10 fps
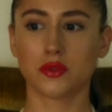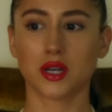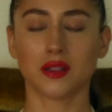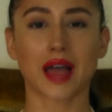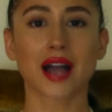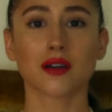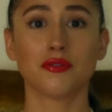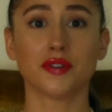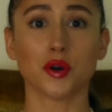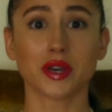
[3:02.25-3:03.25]
lack
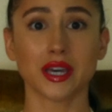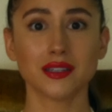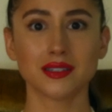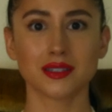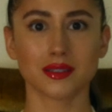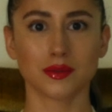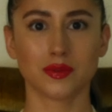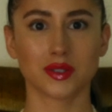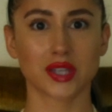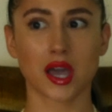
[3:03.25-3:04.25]
of focus.
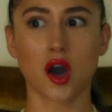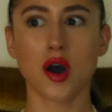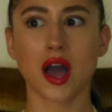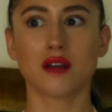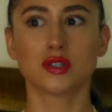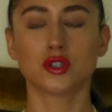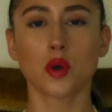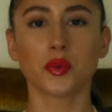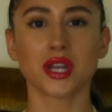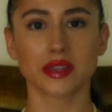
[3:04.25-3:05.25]
I was like, oh, I have
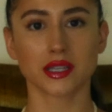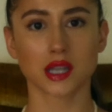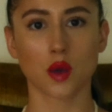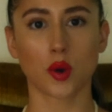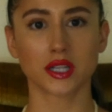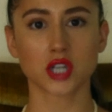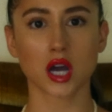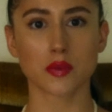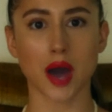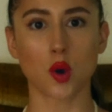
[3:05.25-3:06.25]
so many things that I want to
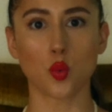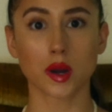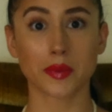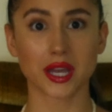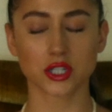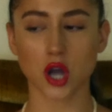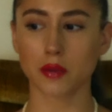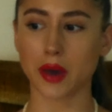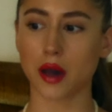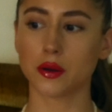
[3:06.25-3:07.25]
talk about. What am I going to
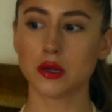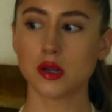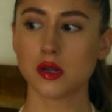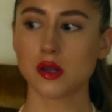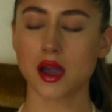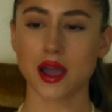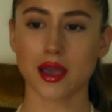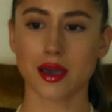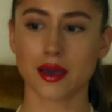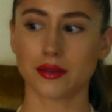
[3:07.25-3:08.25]
talk about?
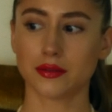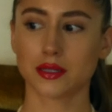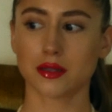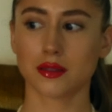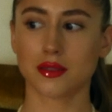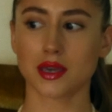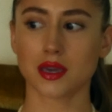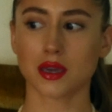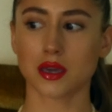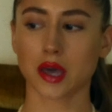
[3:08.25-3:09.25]
And
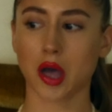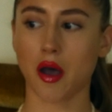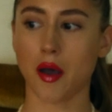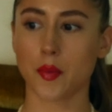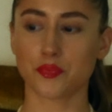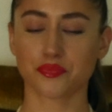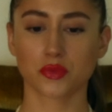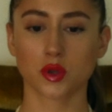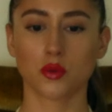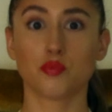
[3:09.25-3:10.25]
the
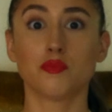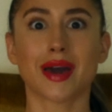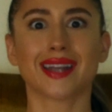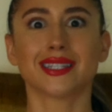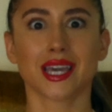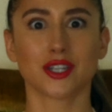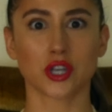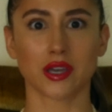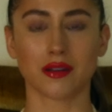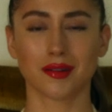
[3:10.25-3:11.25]

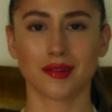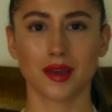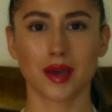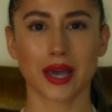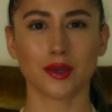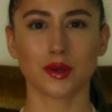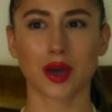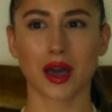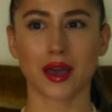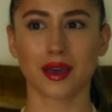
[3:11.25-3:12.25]
meditation.
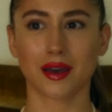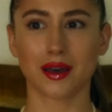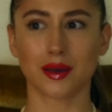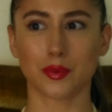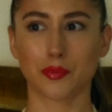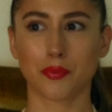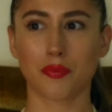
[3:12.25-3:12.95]
I